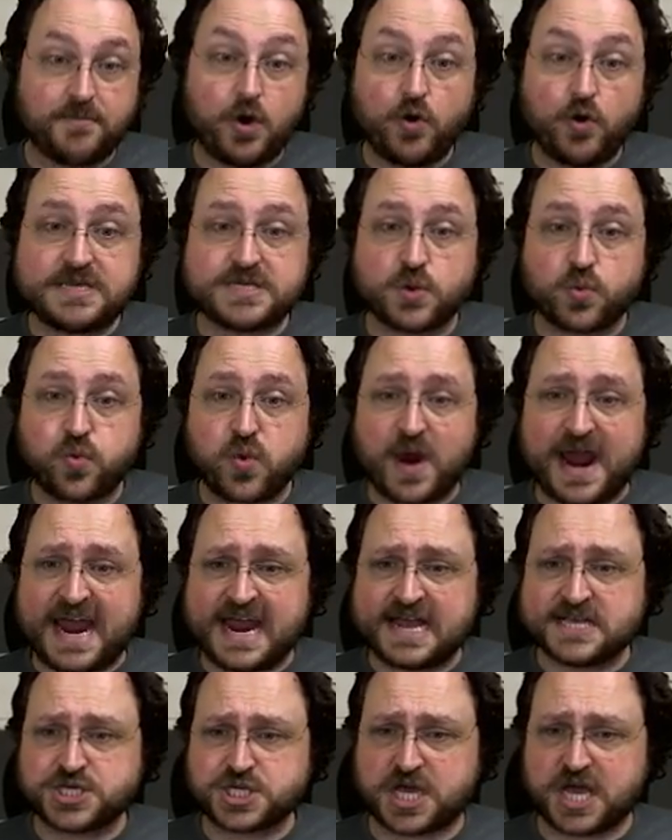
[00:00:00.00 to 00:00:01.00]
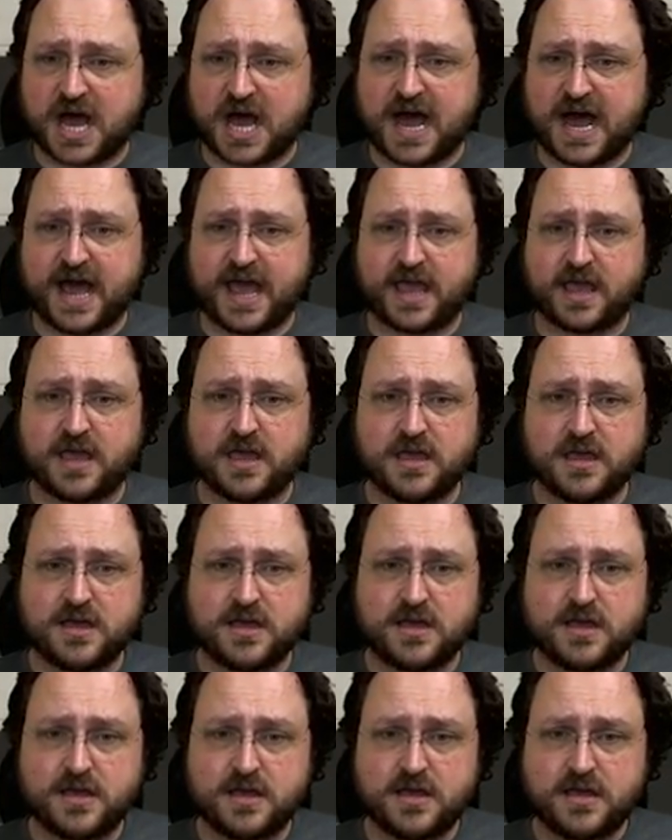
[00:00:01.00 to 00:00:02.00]
oh, he's a range guy.
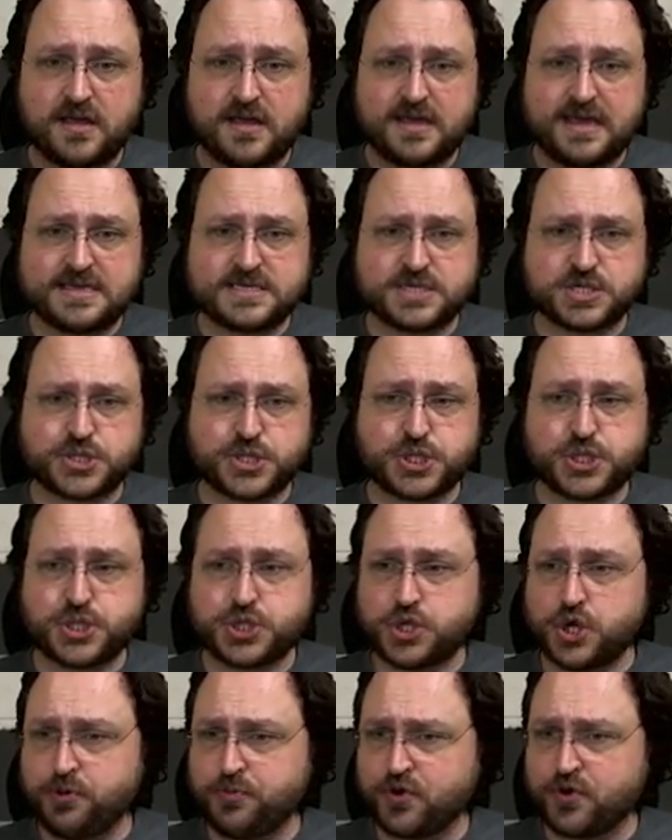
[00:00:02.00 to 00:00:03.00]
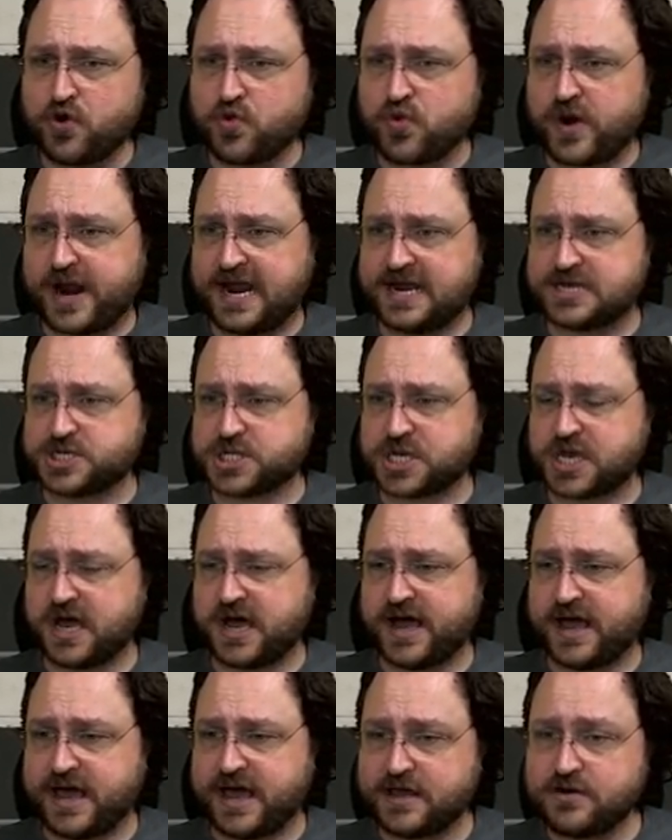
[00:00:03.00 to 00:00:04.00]
He's a super range
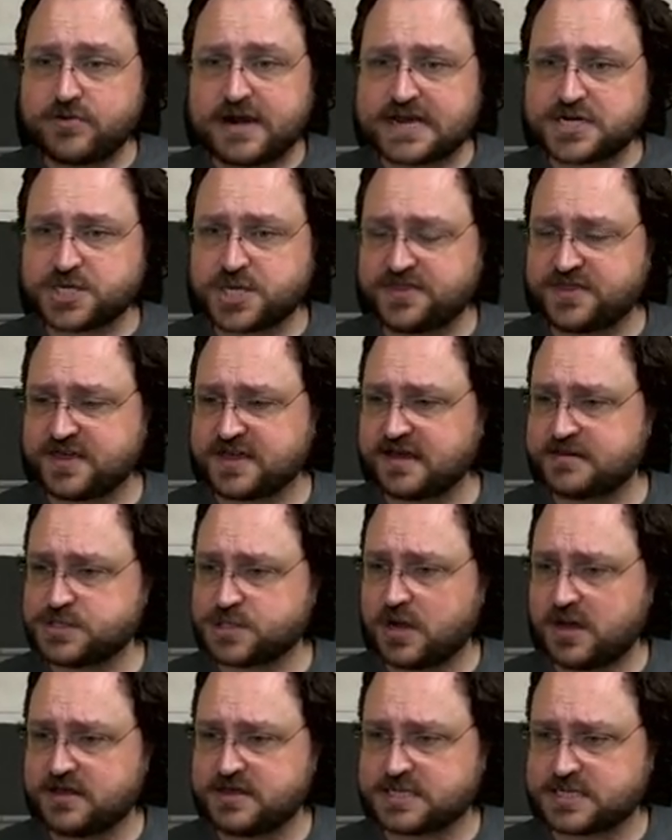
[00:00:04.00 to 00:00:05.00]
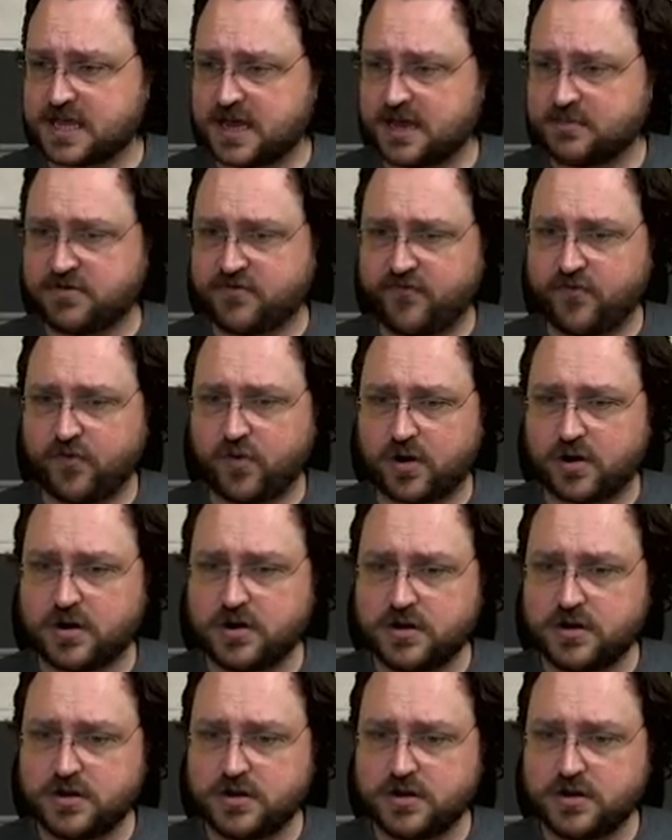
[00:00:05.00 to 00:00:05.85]
guy. I don't actually think I saw this guy before.